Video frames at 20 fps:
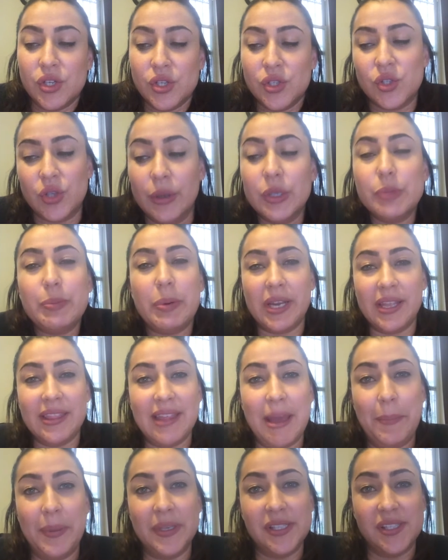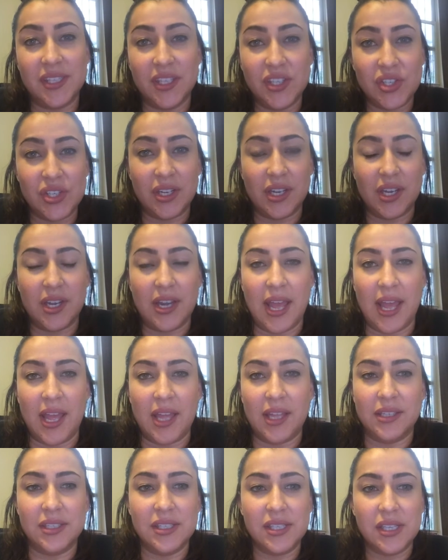So I was put in that position,
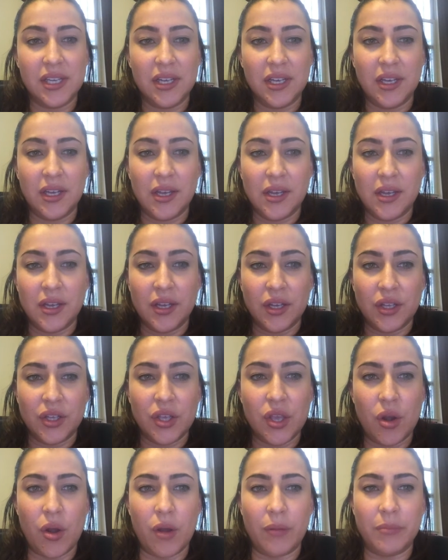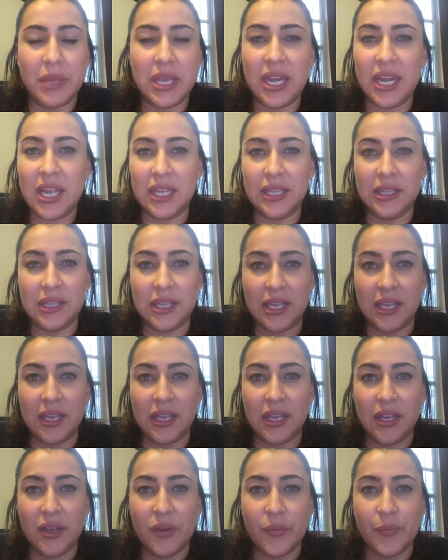and you know,
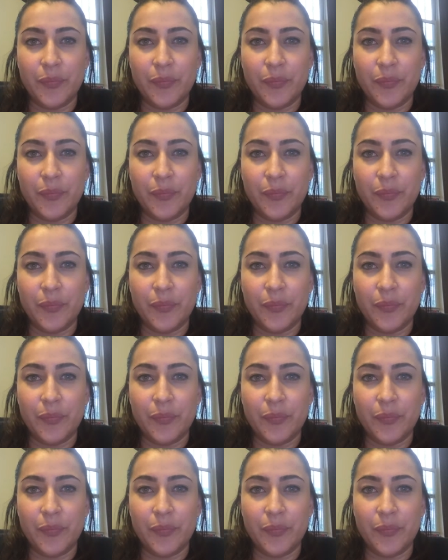immediately